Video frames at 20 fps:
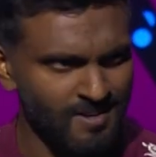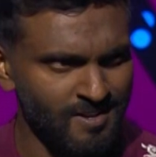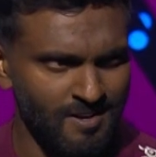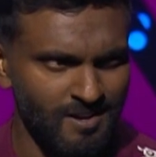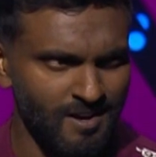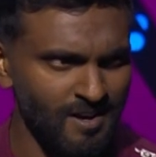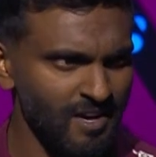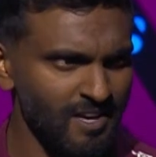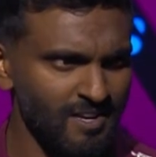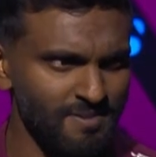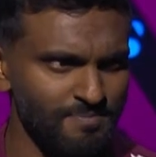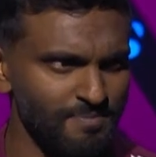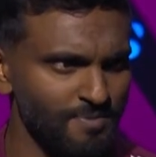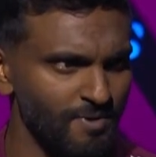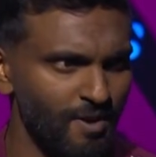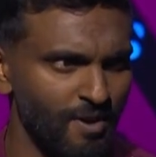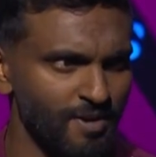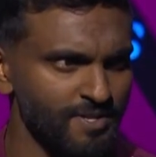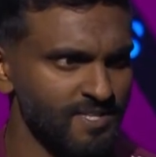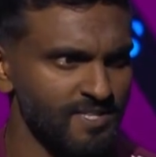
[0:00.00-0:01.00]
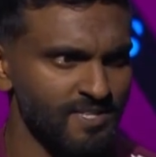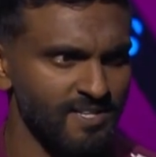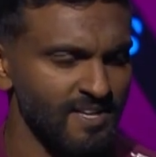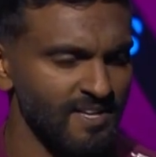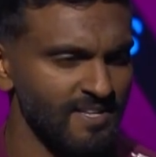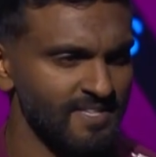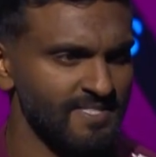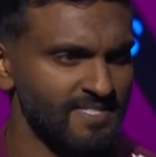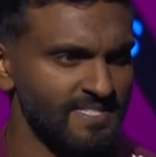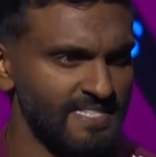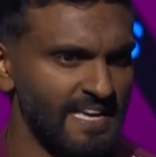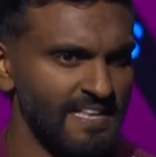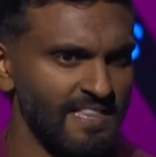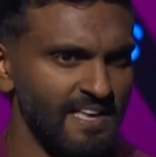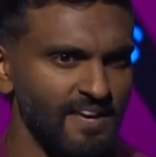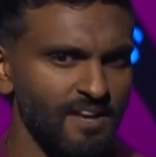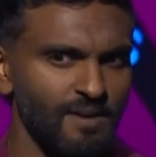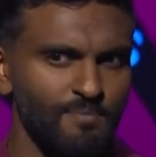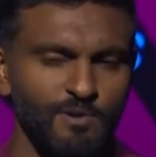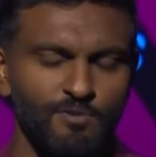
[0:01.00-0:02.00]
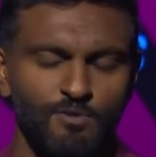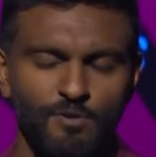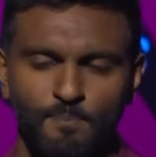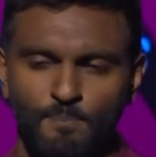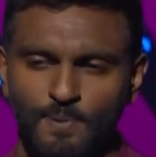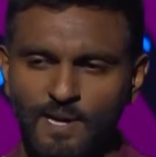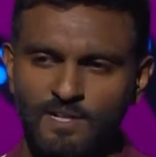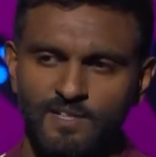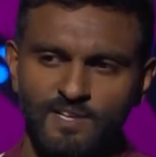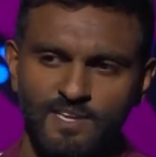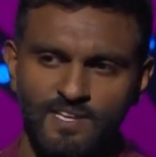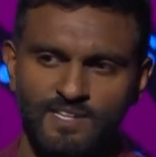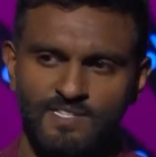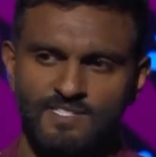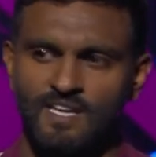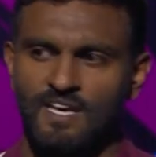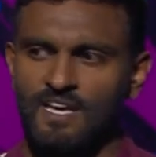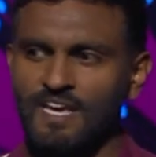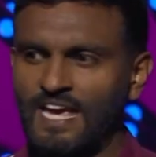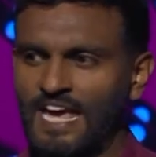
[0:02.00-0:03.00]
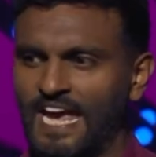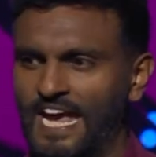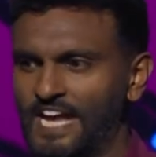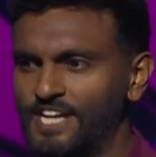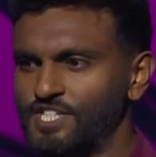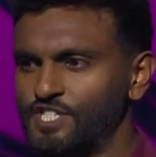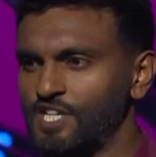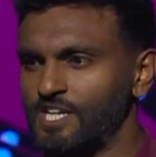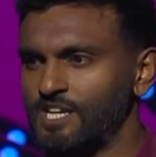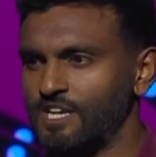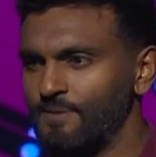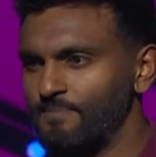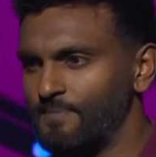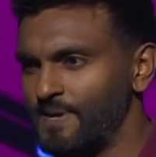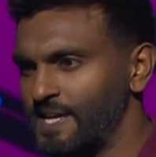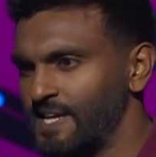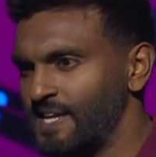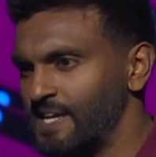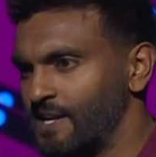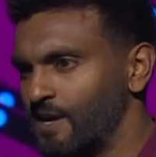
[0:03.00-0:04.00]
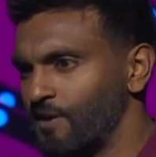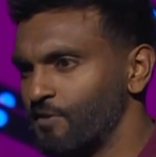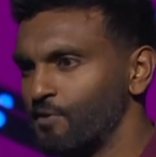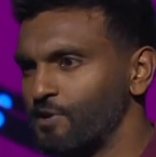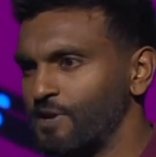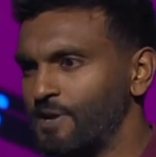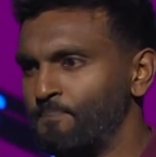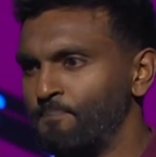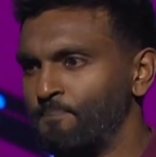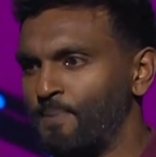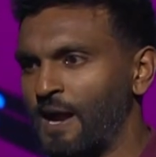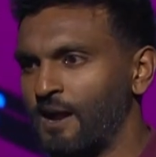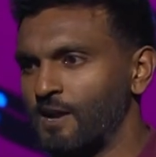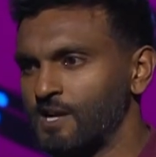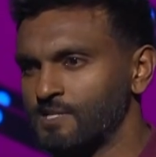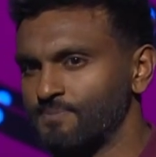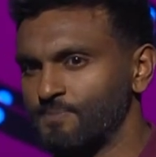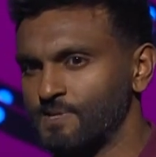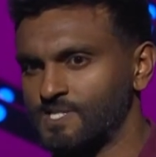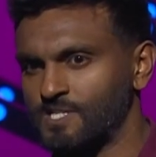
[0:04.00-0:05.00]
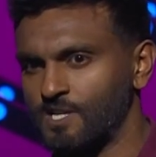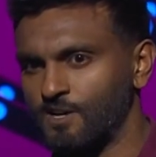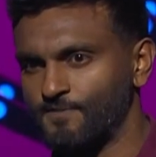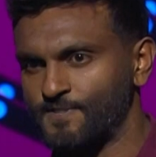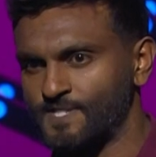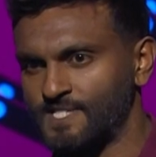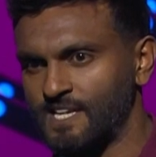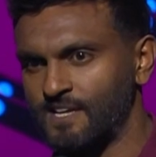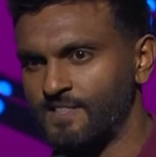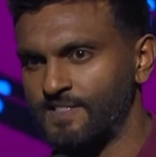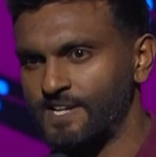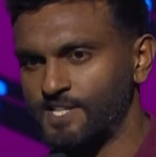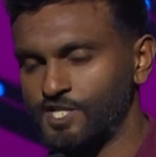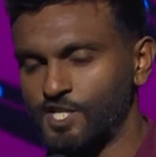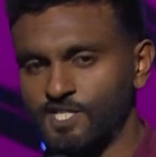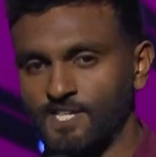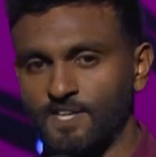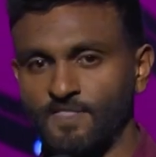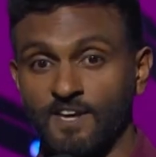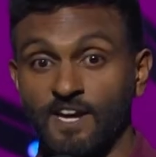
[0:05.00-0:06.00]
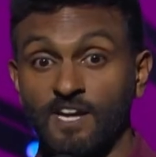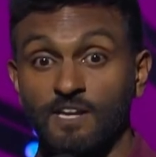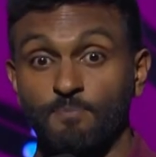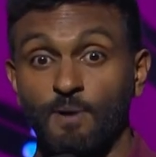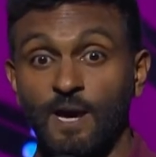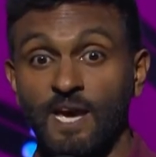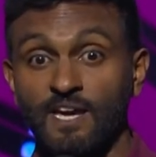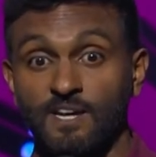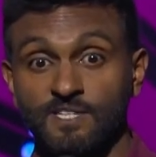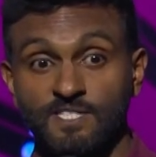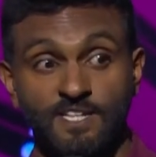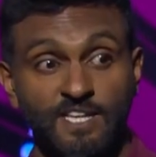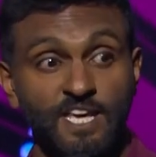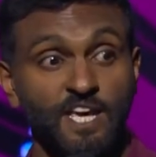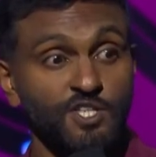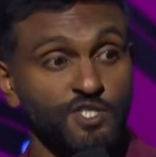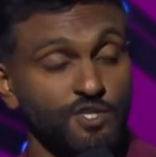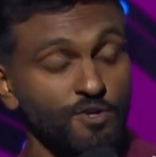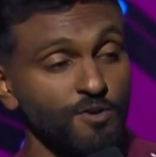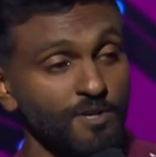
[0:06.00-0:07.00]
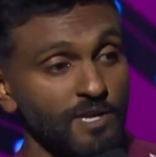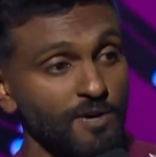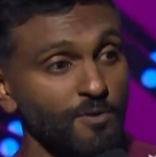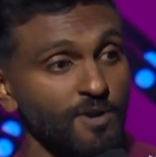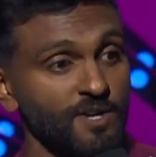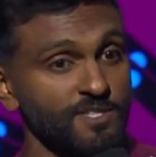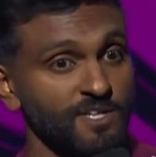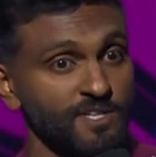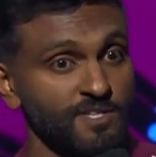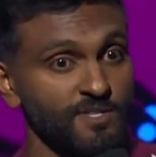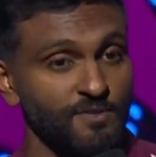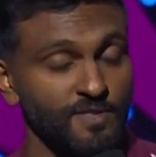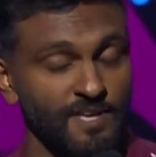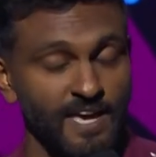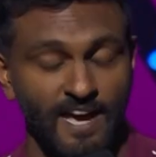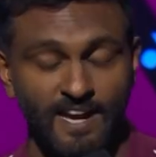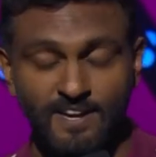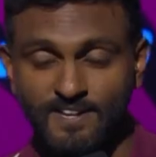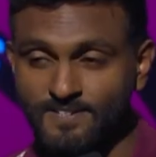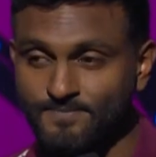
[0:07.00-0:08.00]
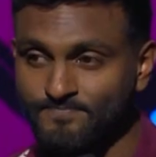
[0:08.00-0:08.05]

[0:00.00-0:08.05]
I am not a sellout. I'm a rebellious, edgy comedian. I don't want to embarrass myself selling it. She said, they're going to pay. I said, yeah, sure, no worries. I can do the ad.